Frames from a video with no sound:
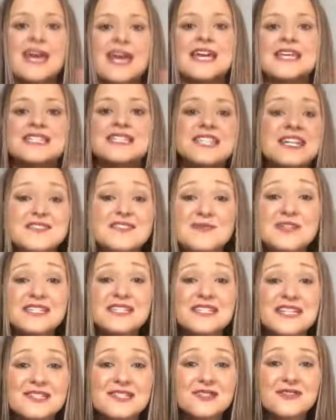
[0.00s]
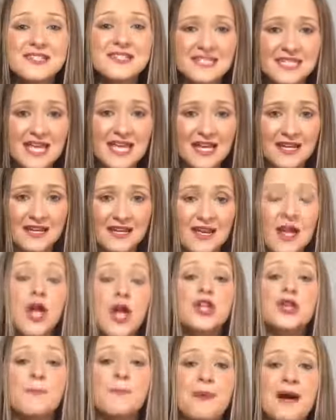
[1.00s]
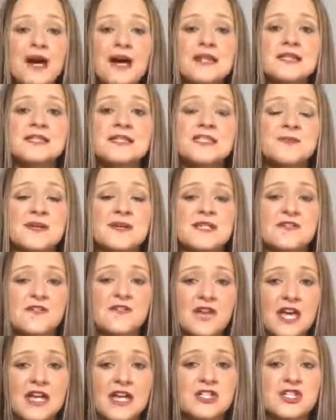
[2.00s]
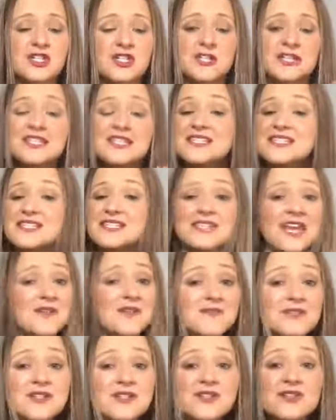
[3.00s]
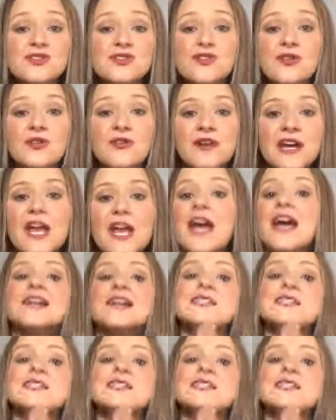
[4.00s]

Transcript: It does what it says on the tin. Your person specification, same sort of story,